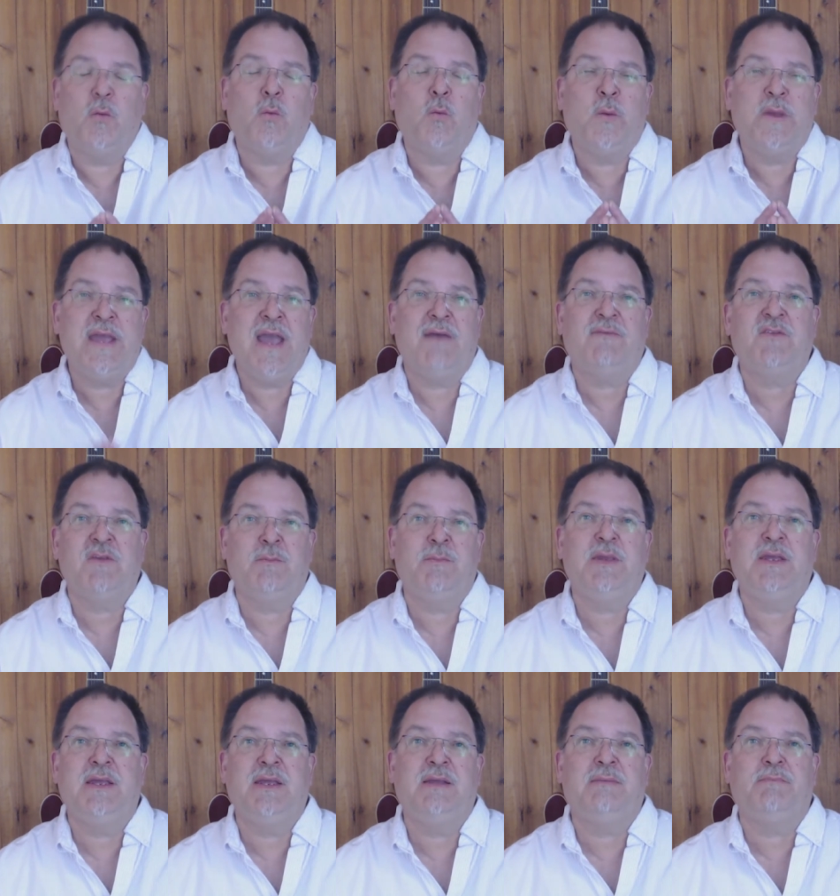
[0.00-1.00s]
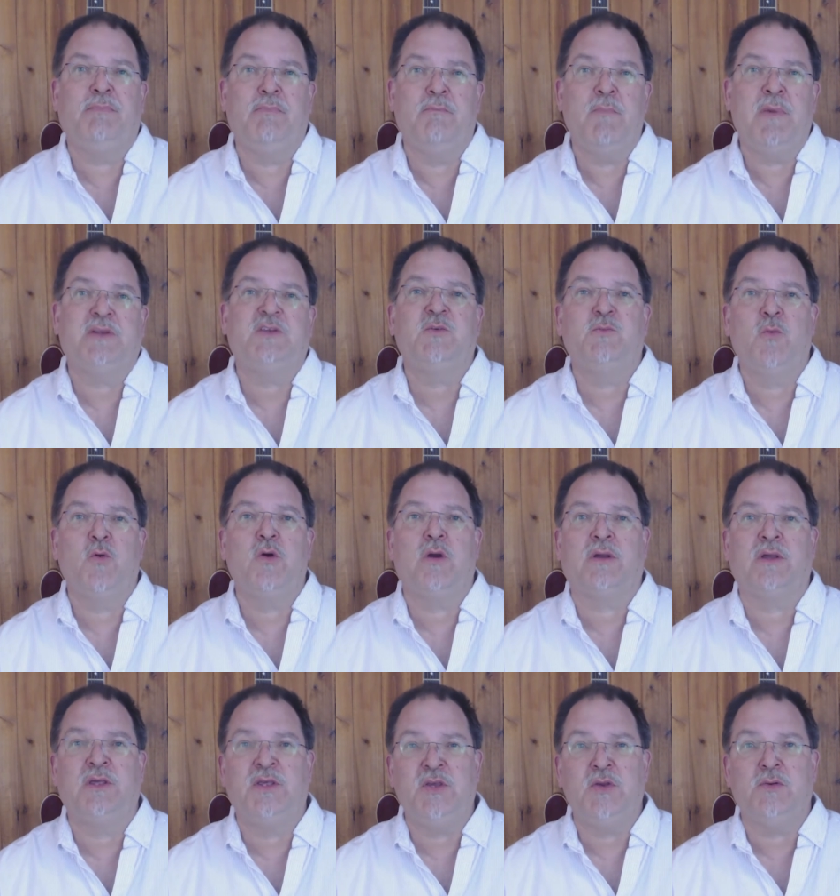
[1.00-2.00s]
we have to be much more
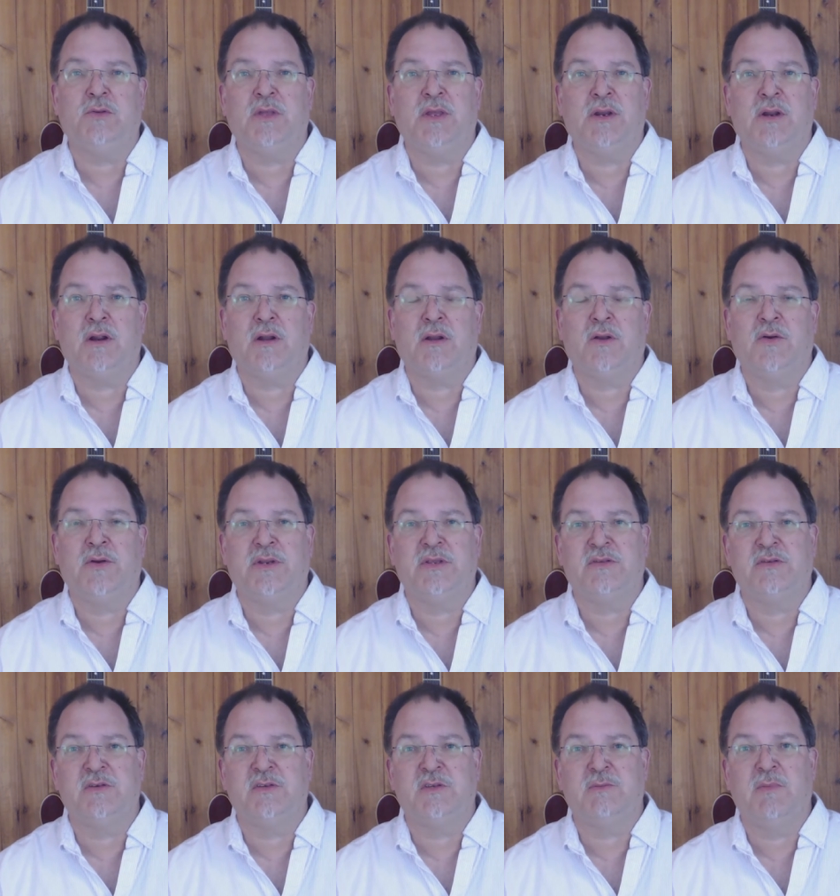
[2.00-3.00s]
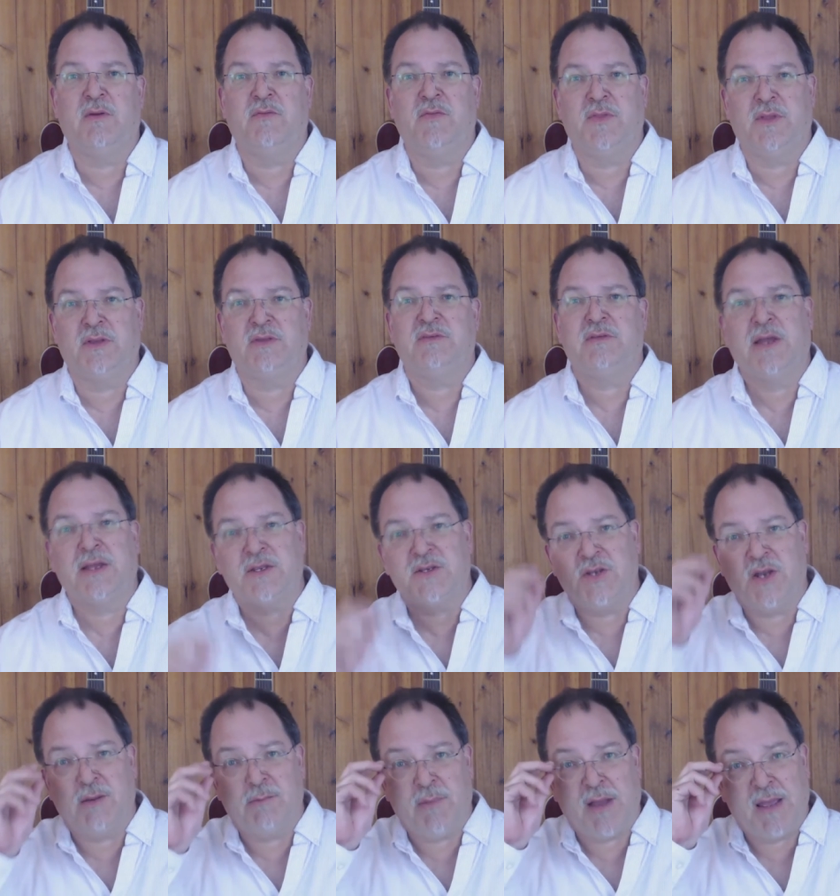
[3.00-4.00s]
acute in our criticism of things like
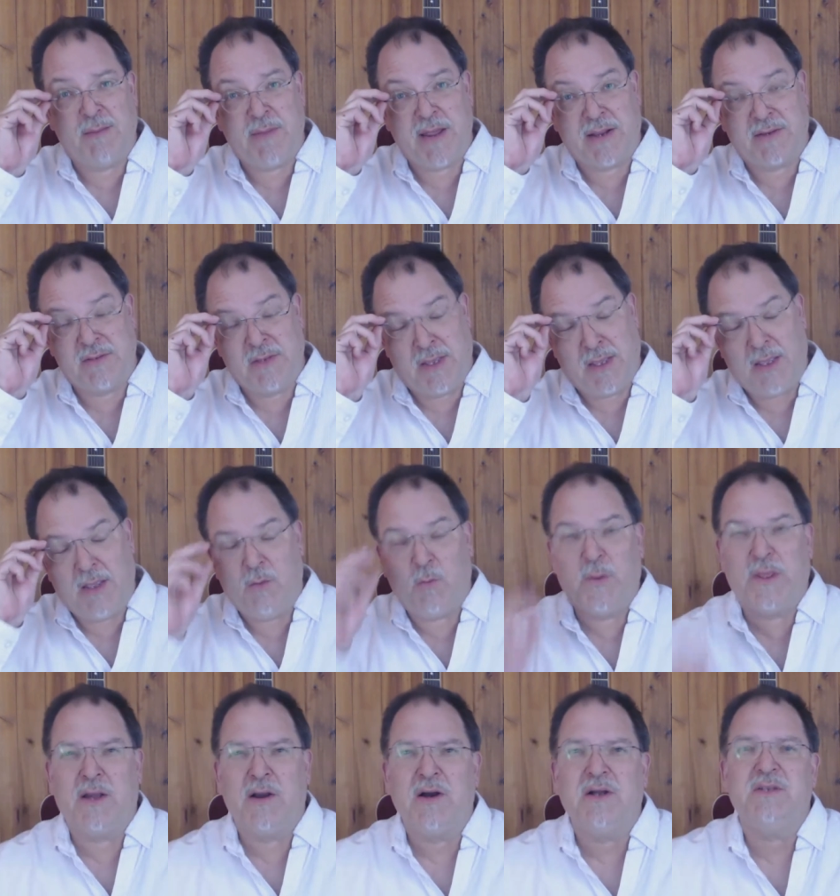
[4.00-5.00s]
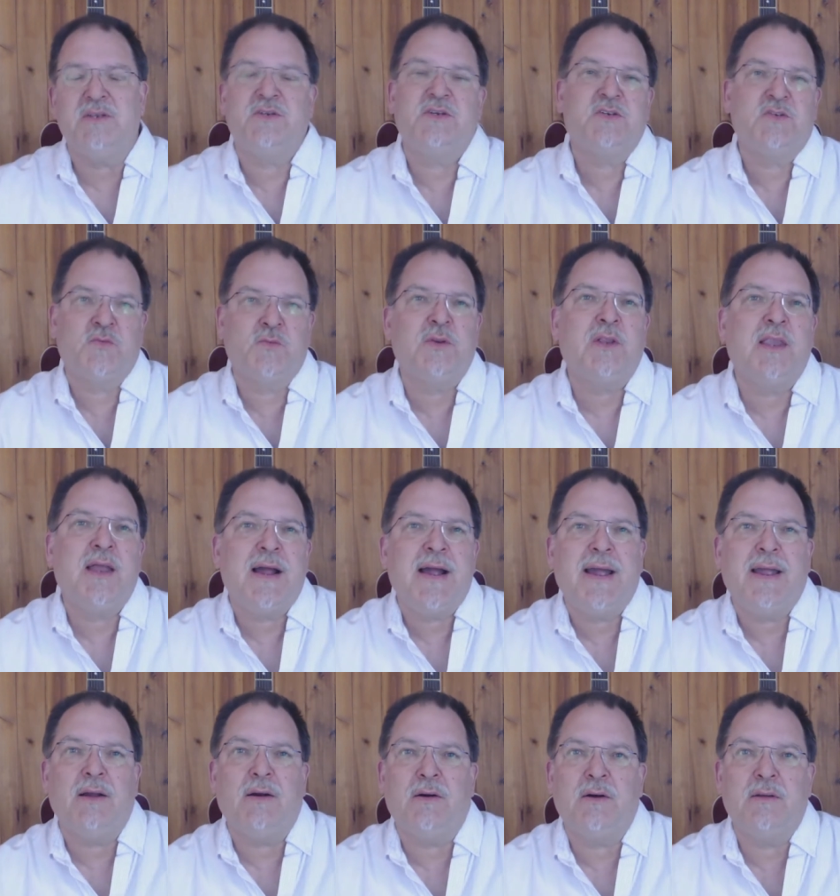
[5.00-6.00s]
share buybacks. We can't just
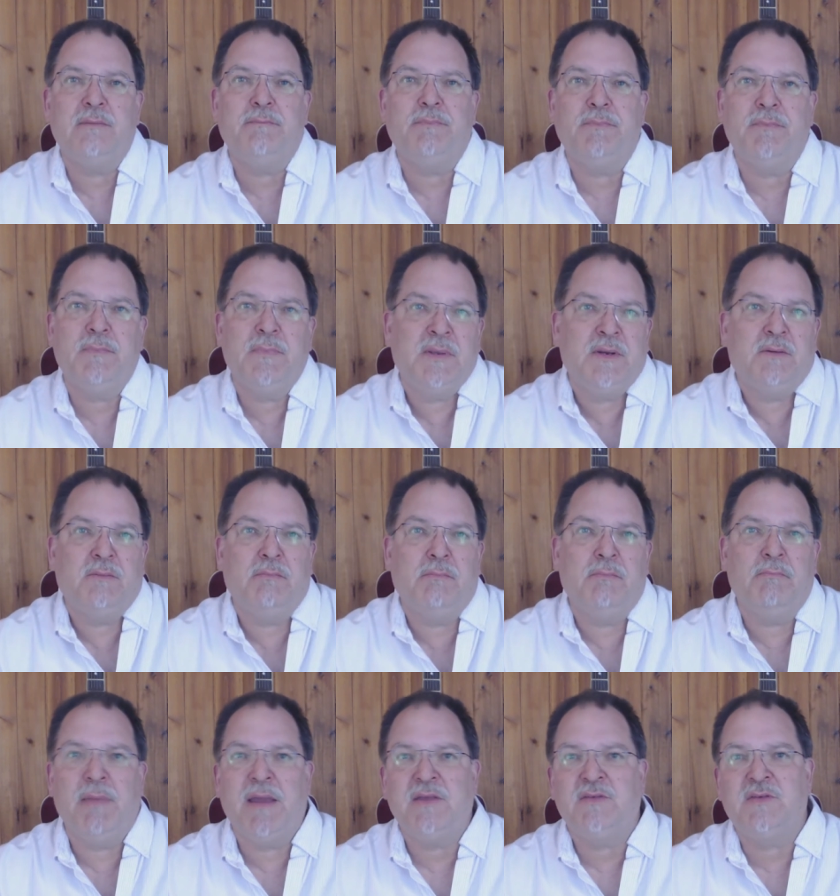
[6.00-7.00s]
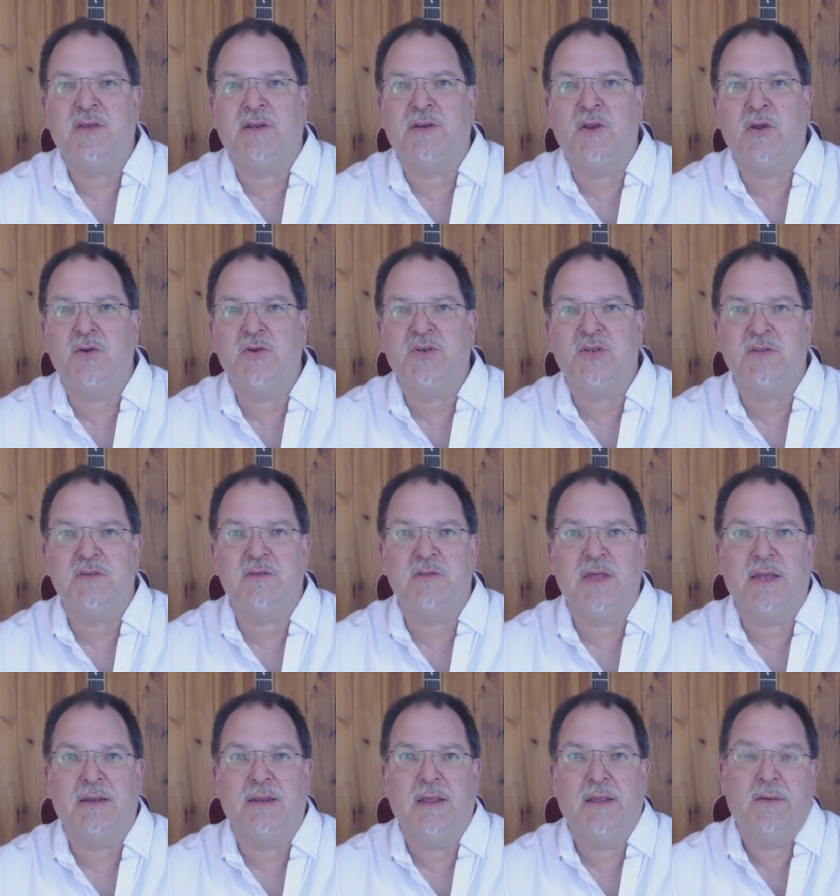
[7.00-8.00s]
rely on, you know, basic notions
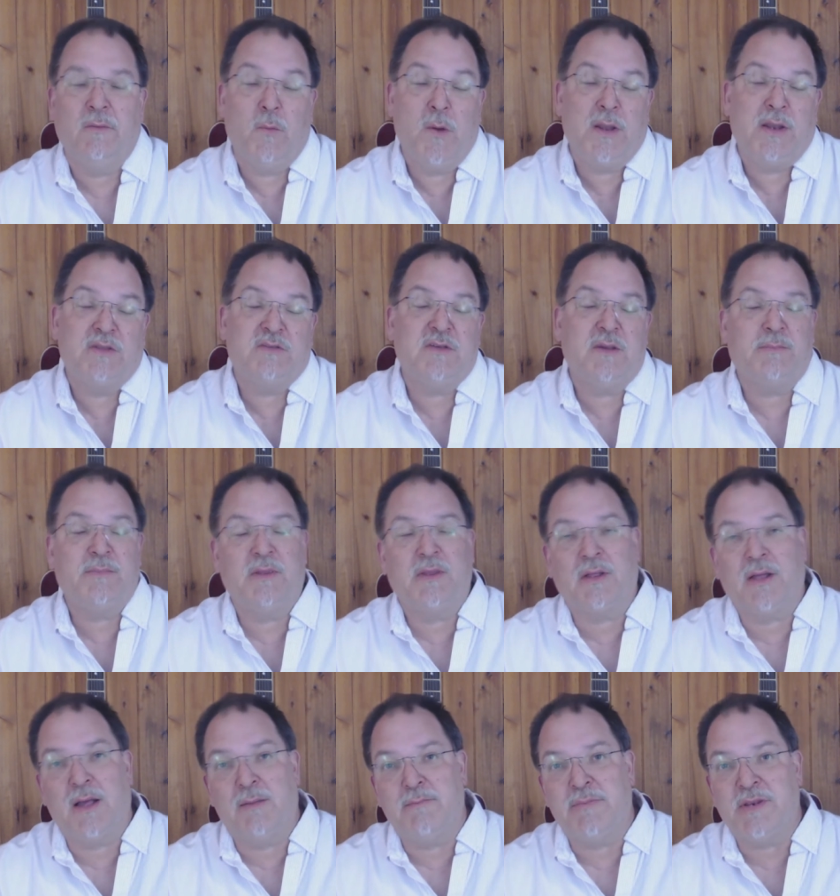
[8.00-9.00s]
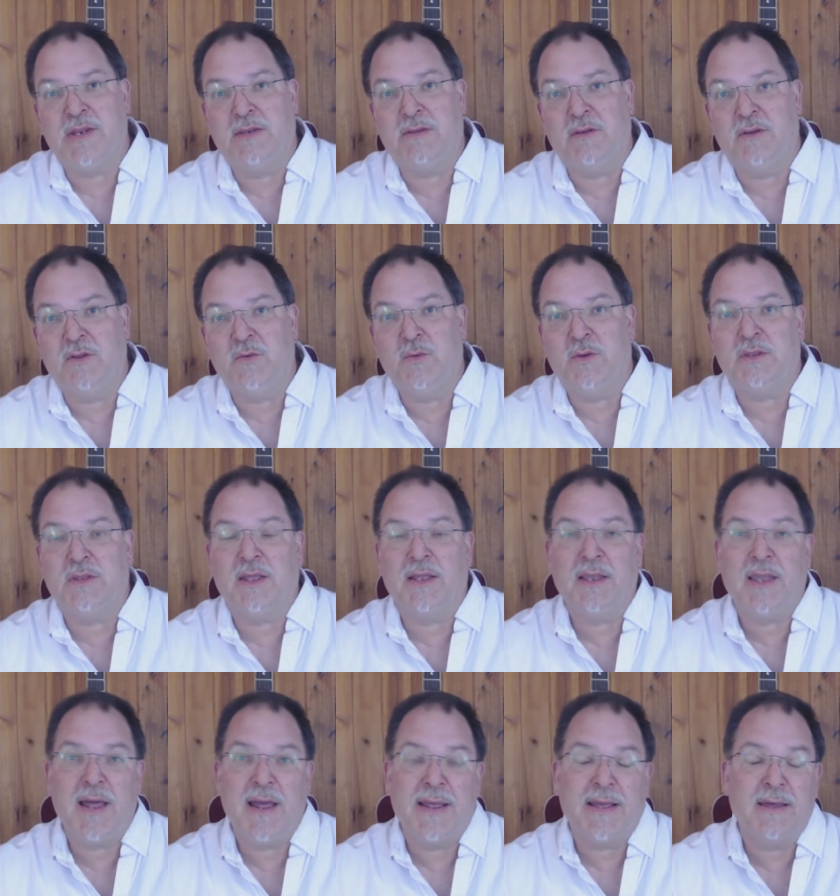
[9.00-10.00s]
that, well, it's up to the company to do what they
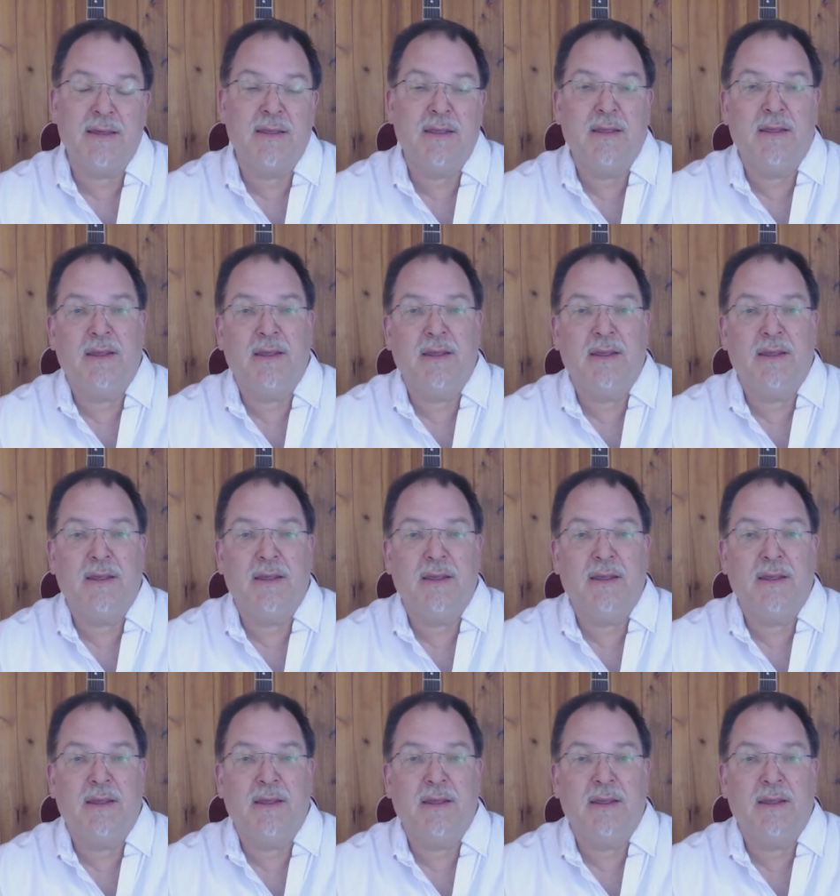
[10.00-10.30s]
like.